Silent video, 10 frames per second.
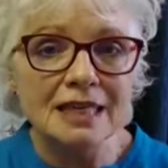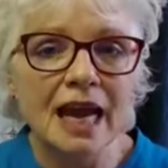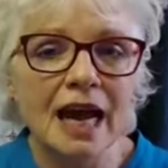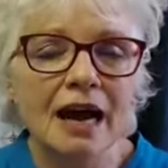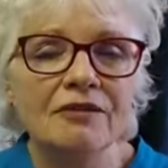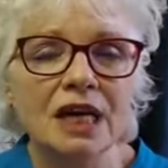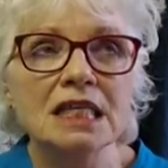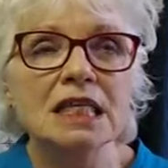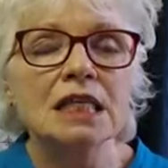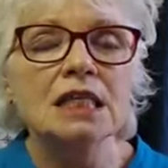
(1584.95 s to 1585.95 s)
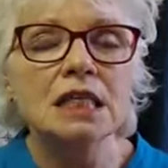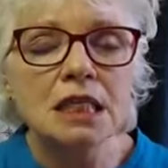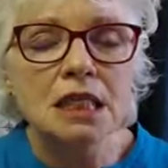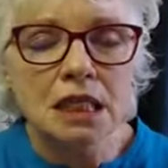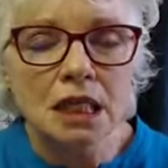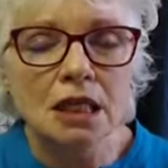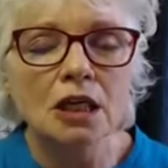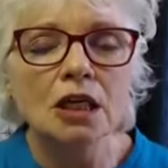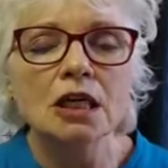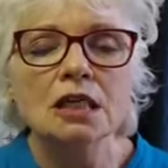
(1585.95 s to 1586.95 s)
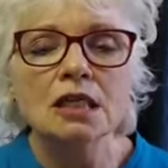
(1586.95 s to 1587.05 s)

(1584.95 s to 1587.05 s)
have a sincere